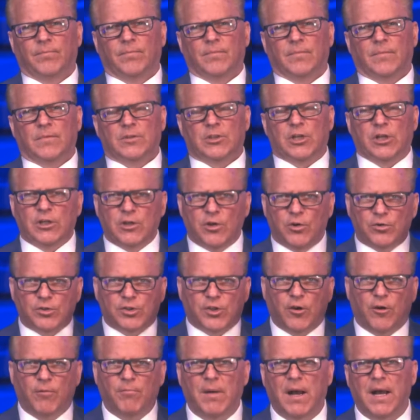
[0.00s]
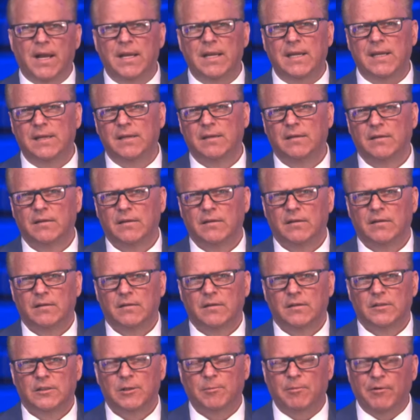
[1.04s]
to use their money
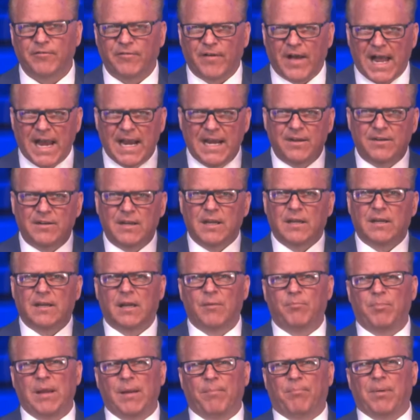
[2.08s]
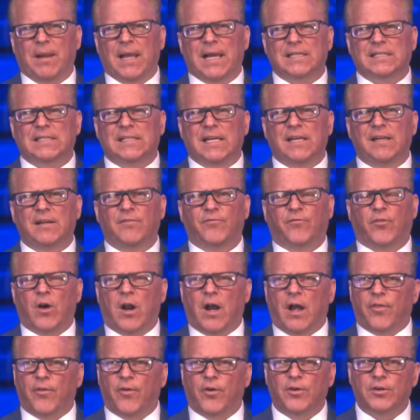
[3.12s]
to provide and be a blessing for
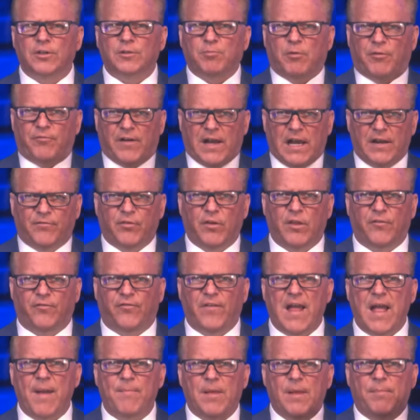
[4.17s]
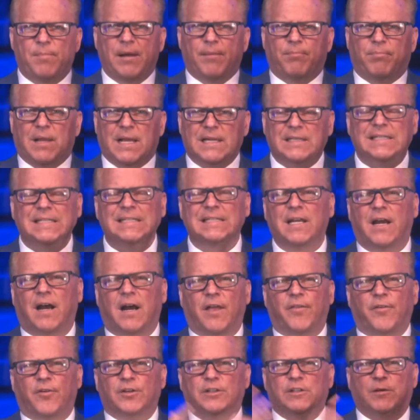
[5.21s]
others, provide for their family, be a blessing to
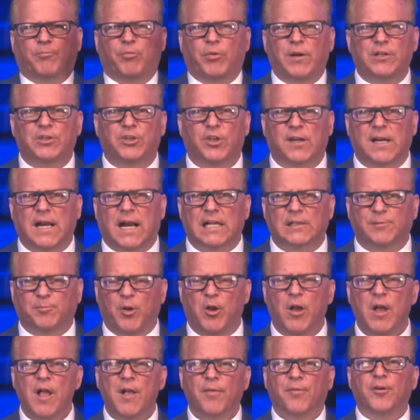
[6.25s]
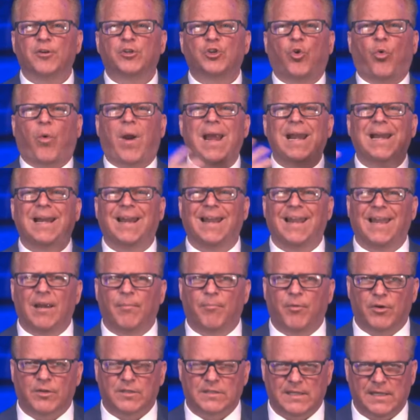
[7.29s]
others, to preach the gospel. There's great
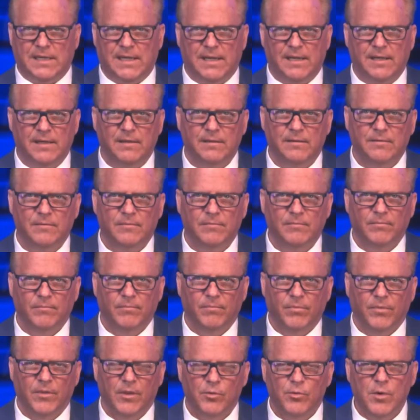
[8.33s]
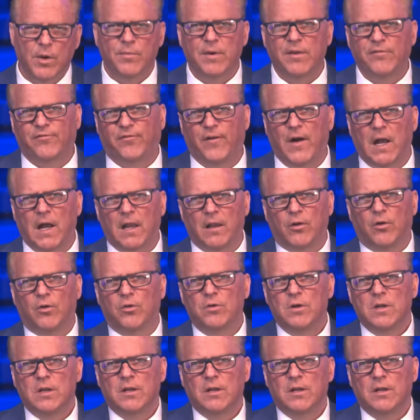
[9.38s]
liberty when we follow